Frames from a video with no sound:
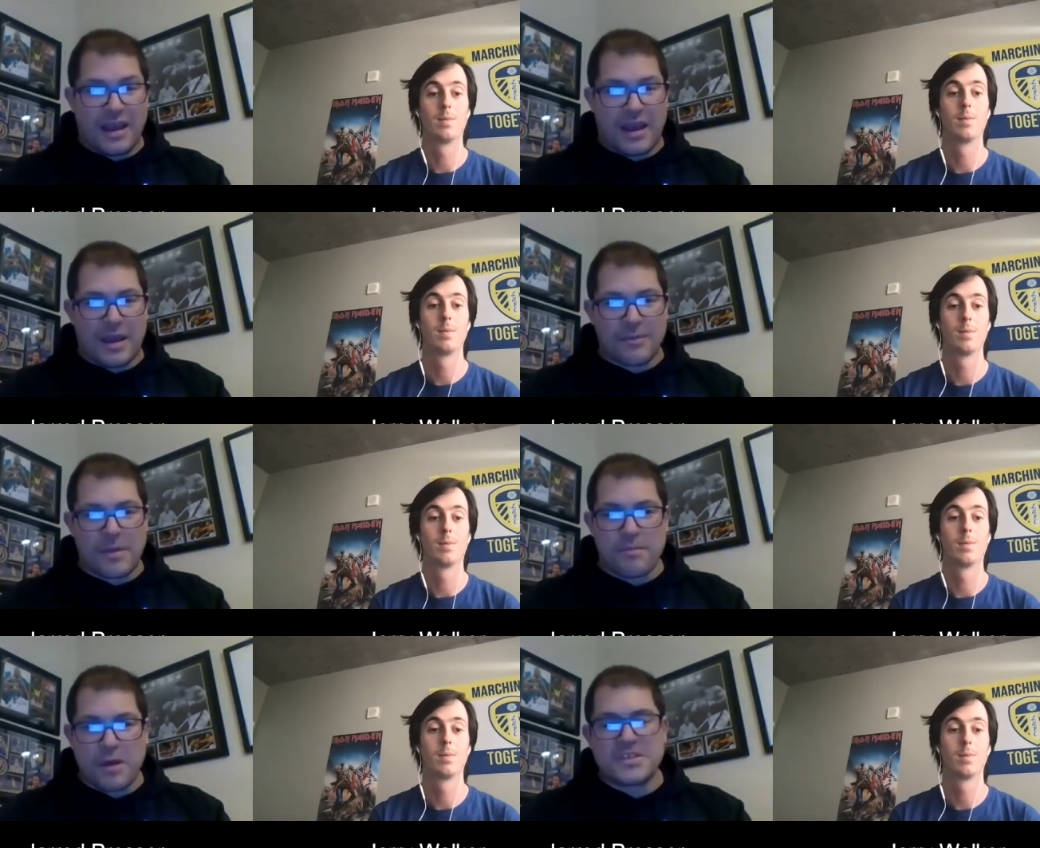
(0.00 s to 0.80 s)
Speaker 1: Um,
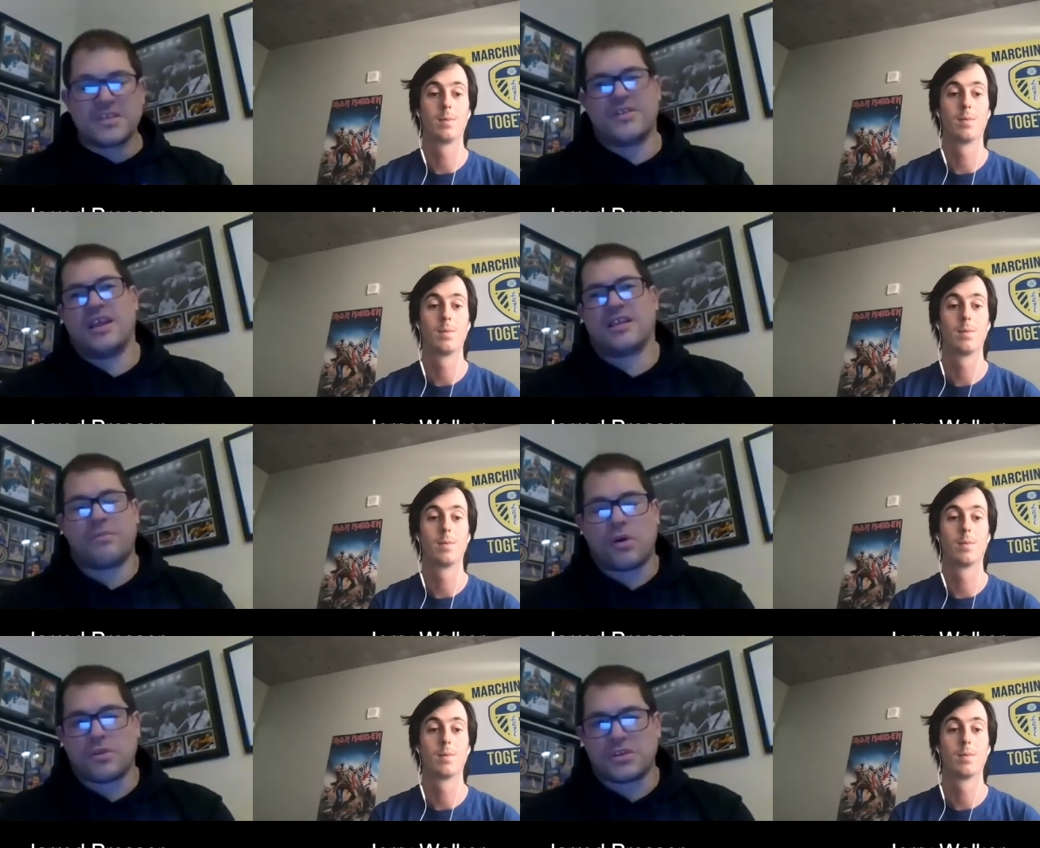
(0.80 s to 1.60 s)
and most of the other
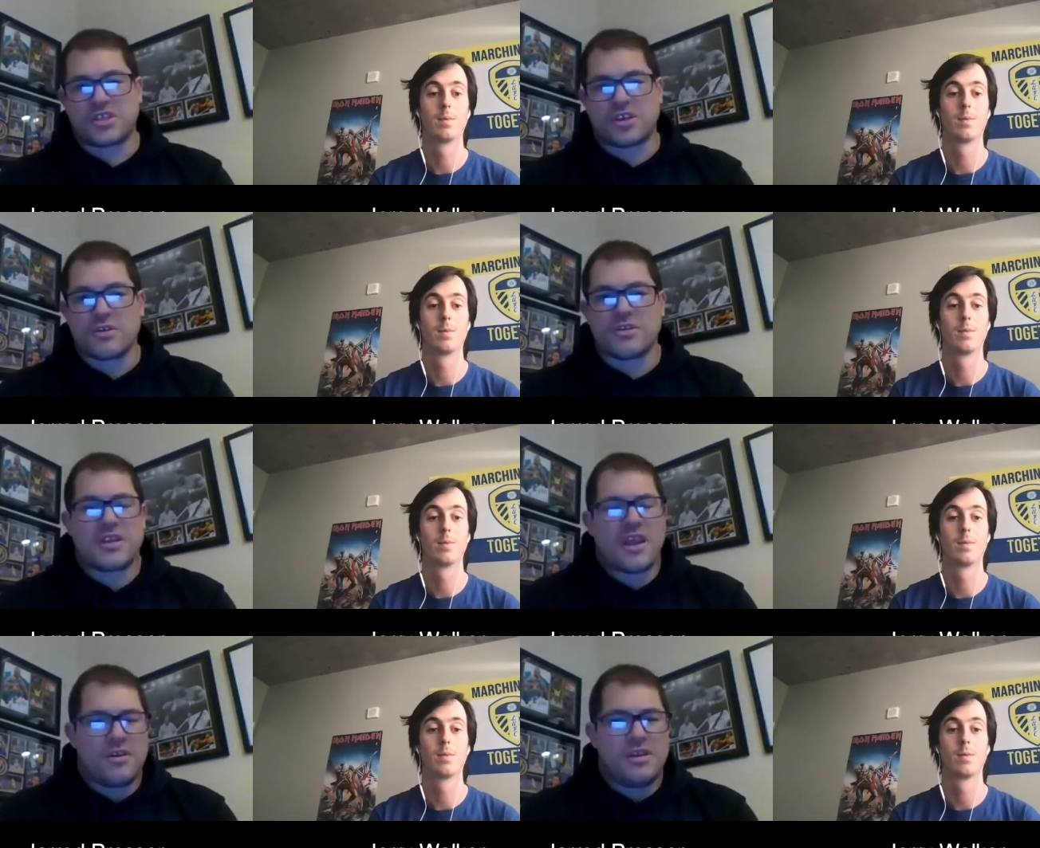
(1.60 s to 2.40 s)
bowlers struggled.
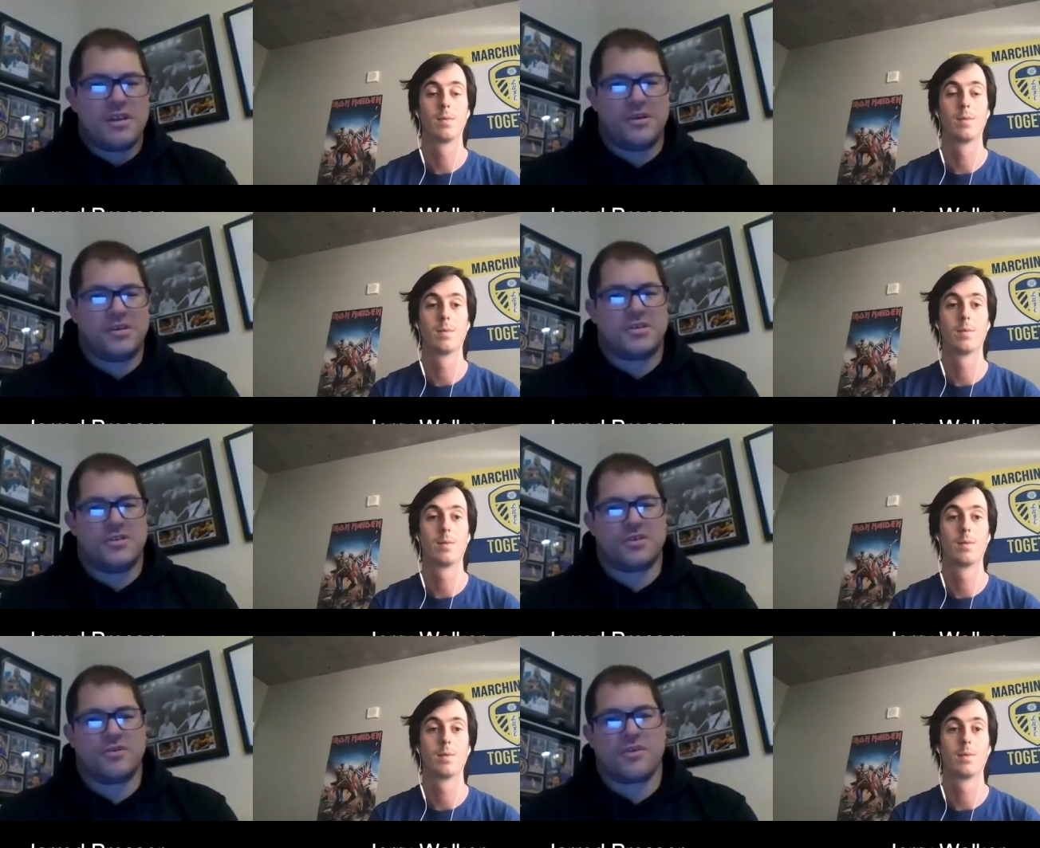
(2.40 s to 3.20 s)
The only person
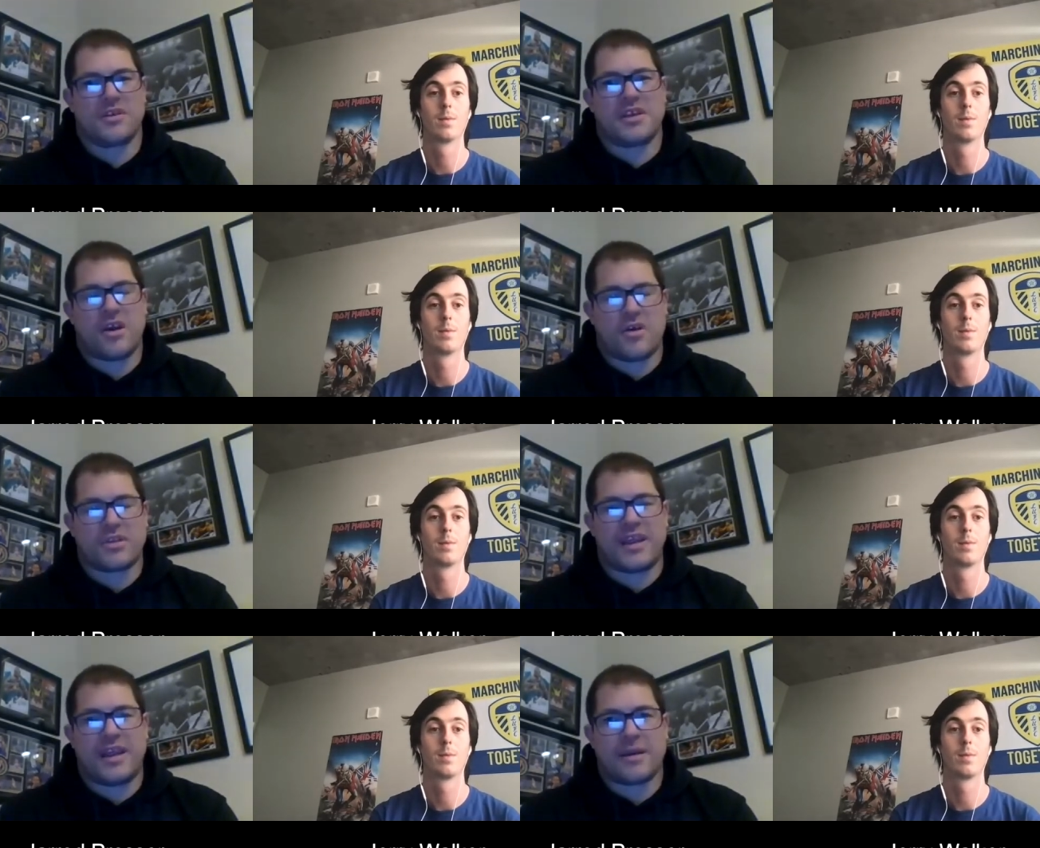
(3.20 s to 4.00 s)
who can really hold
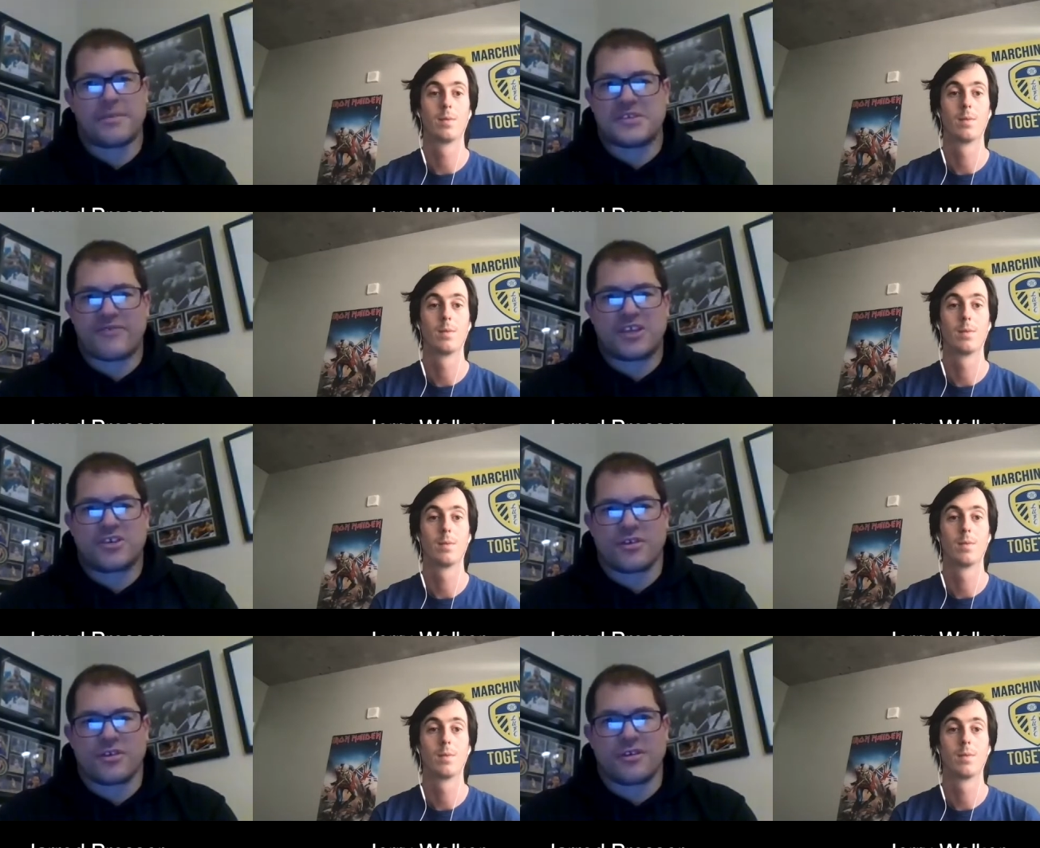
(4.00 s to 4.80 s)
their head up is veteran,